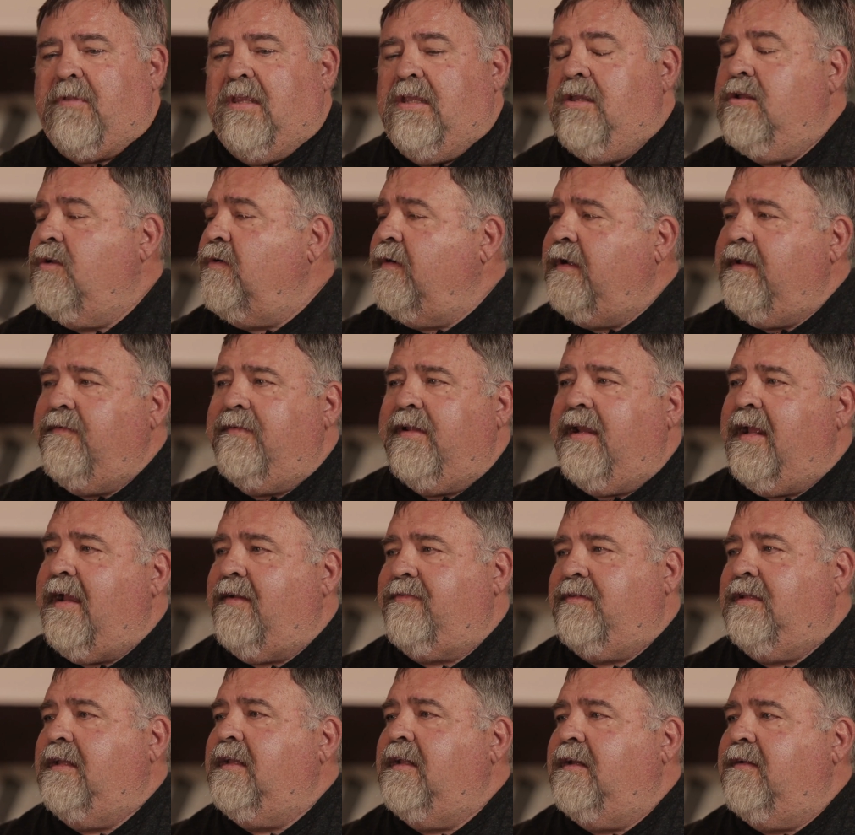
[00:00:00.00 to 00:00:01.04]
You don't even
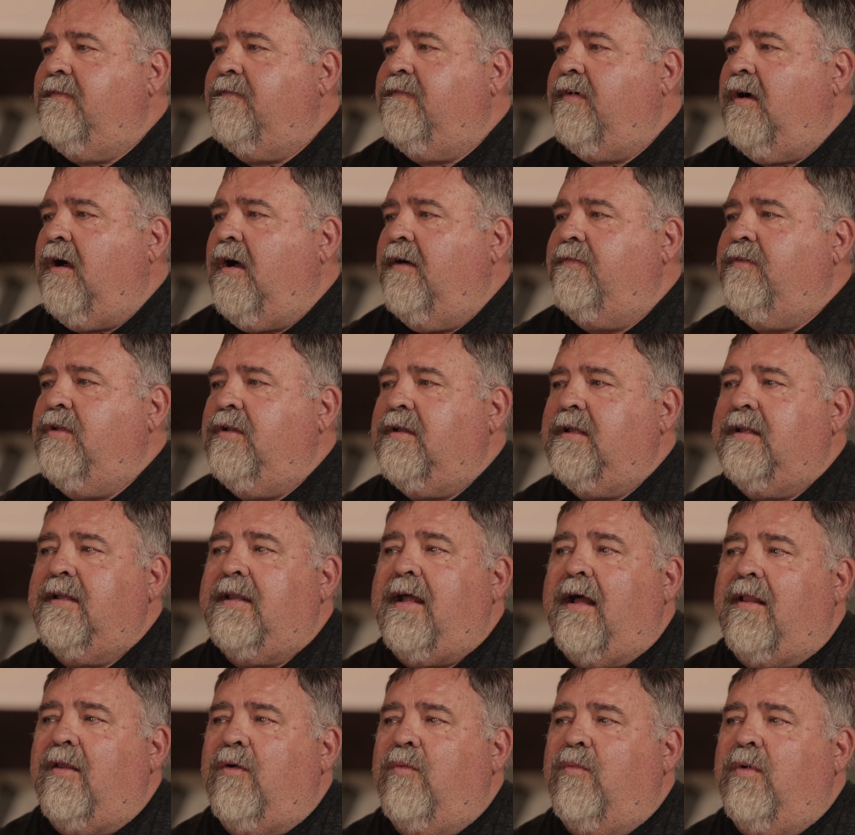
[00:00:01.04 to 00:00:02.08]
have to get involved. You can
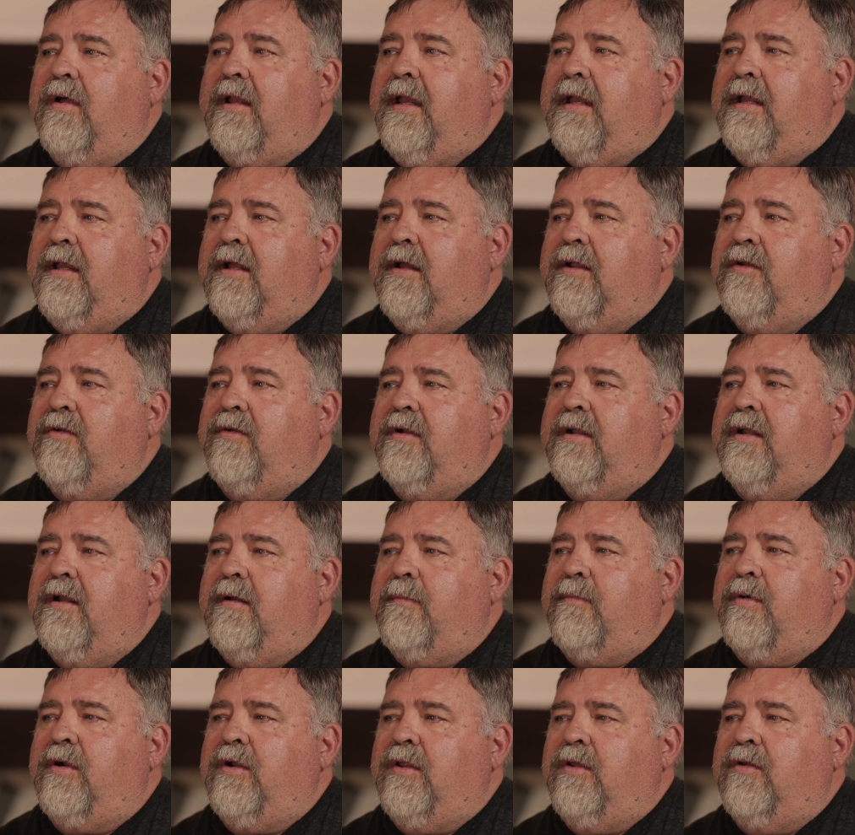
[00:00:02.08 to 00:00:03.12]
dial a 1-800
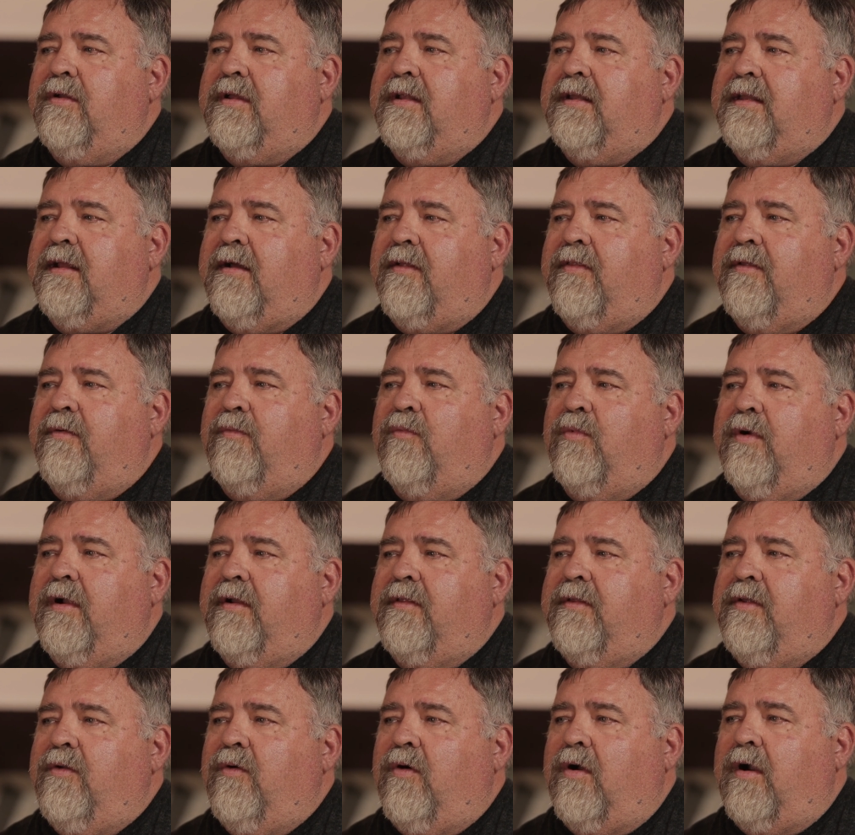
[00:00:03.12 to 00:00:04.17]
number. You can tell them
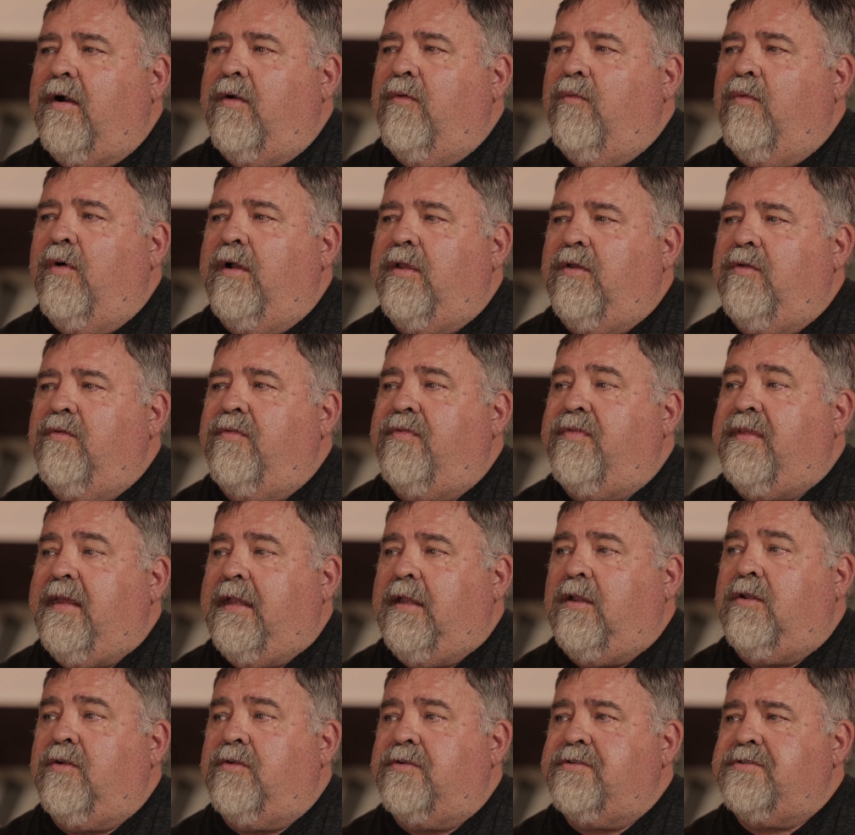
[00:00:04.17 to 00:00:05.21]
where you are and what you
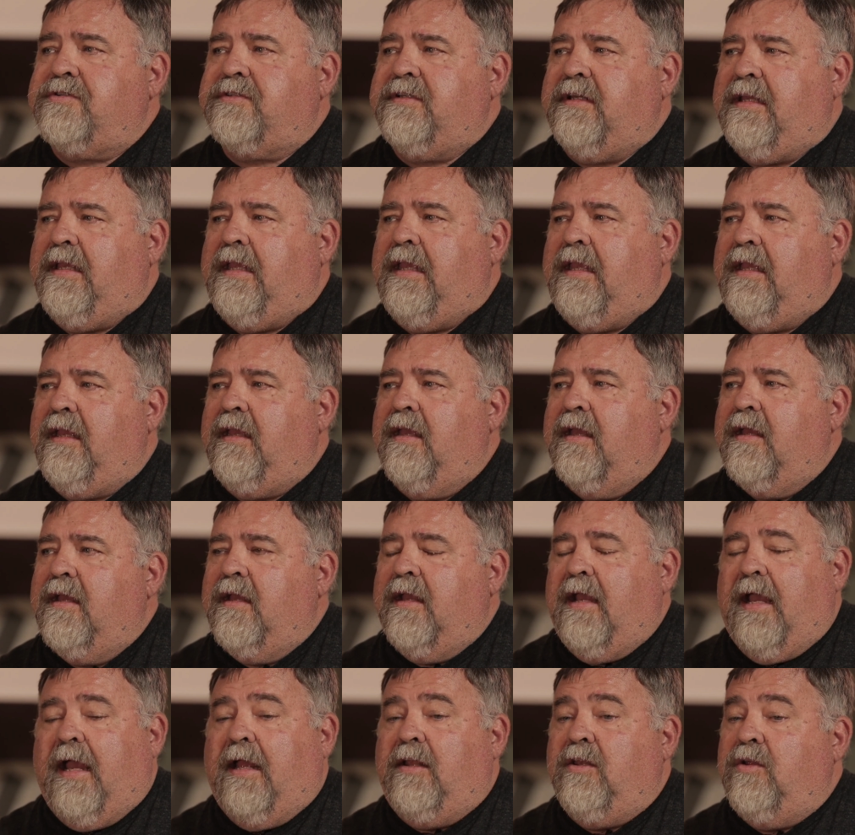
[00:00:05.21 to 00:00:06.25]
think you're seeing,
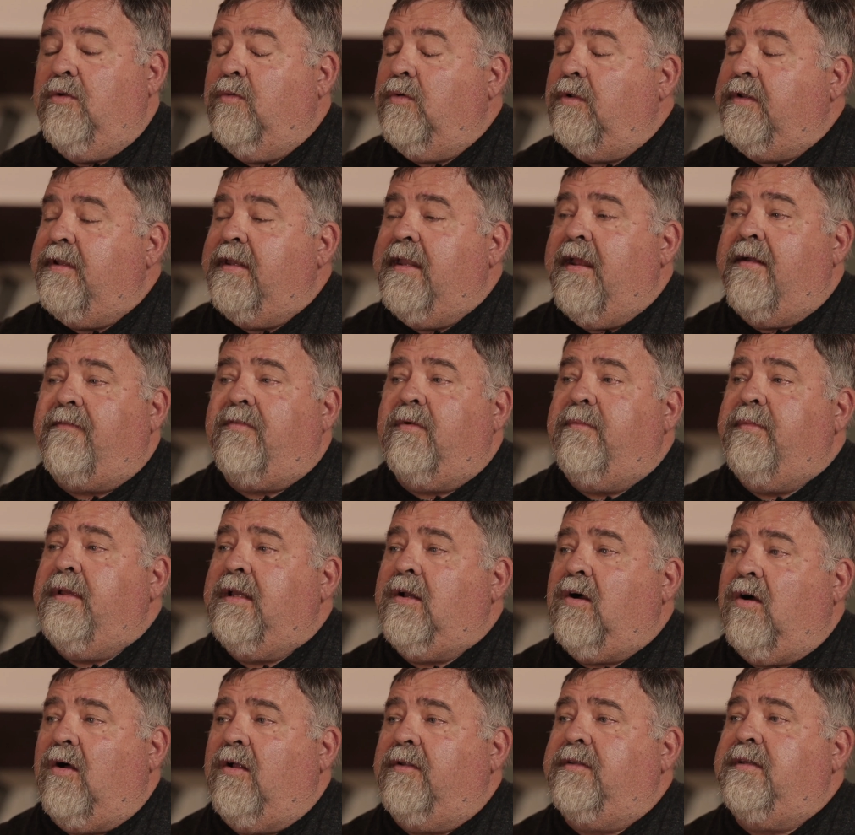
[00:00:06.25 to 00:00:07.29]
and you will never be
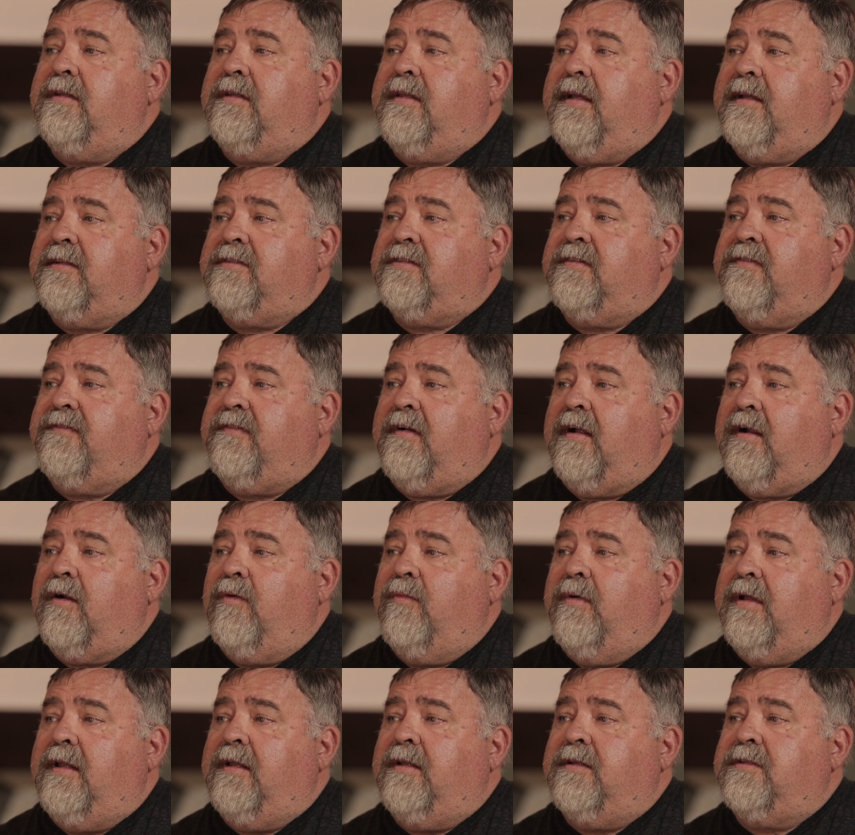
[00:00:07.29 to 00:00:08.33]
called to testify or
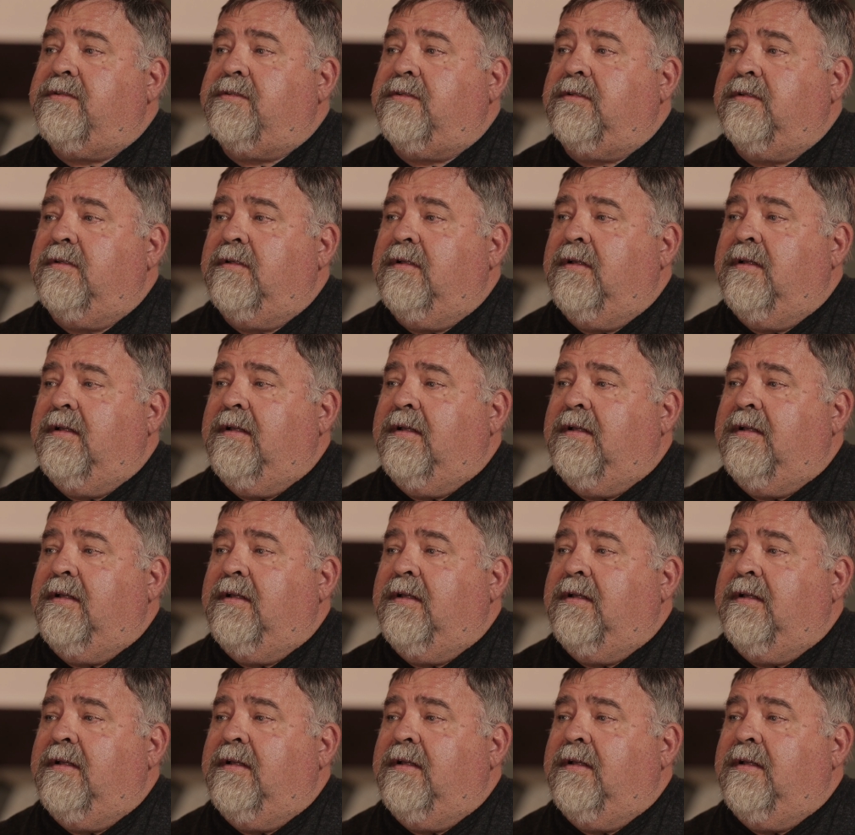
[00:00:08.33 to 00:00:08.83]
witness.